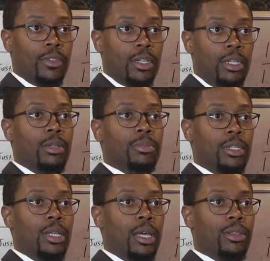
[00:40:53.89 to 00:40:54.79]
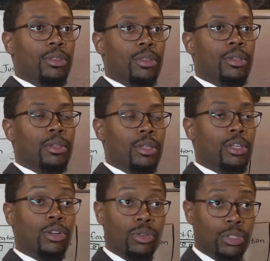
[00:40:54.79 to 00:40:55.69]
Condemned to death.
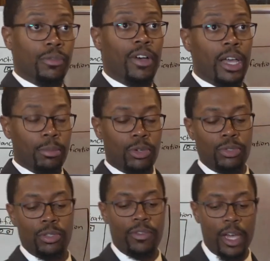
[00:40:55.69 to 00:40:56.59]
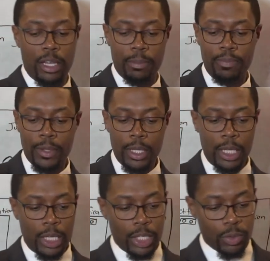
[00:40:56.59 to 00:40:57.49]
Crucify him, crucify him
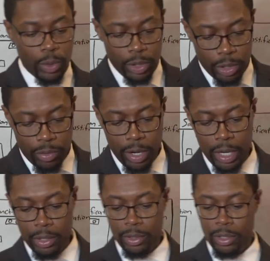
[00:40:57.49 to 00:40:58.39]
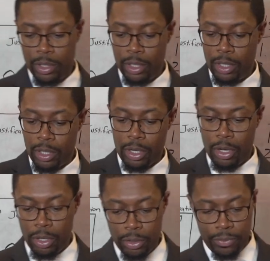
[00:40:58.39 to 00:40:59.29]
is what the crowd
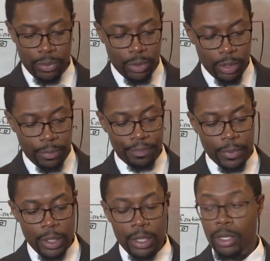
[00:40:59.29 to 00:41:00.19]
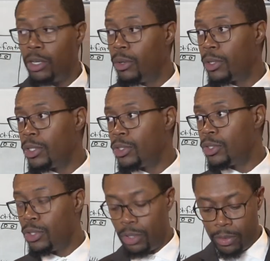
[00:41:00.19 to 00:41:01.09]
called for.
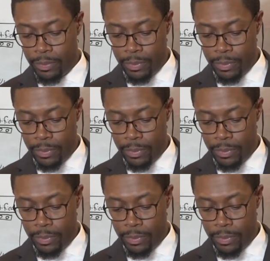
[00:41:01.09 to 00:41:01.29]
Notice